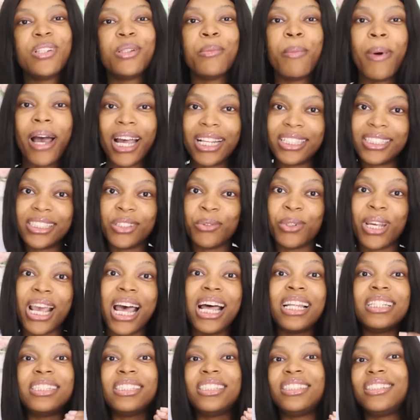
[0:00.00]
with the party we
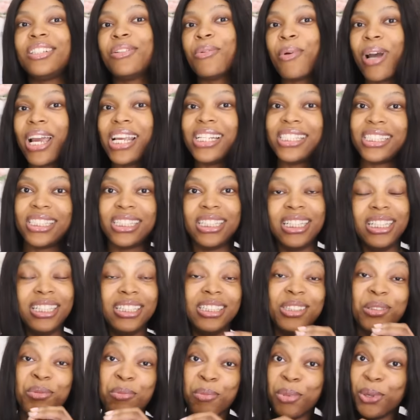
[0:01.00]
had dj yc
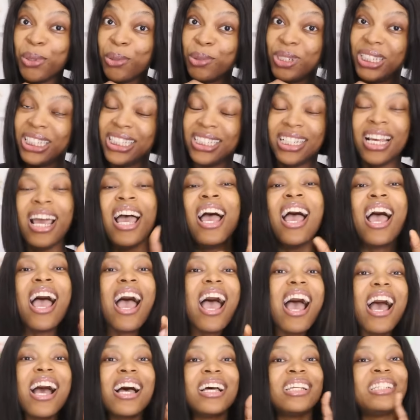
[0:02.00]
in the building
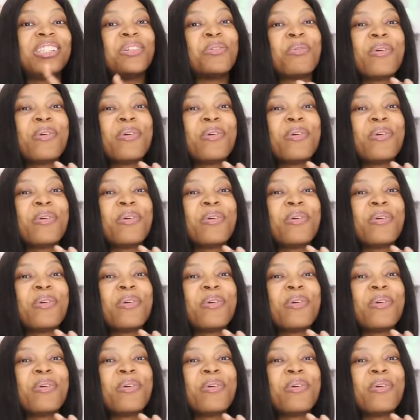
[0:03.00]
and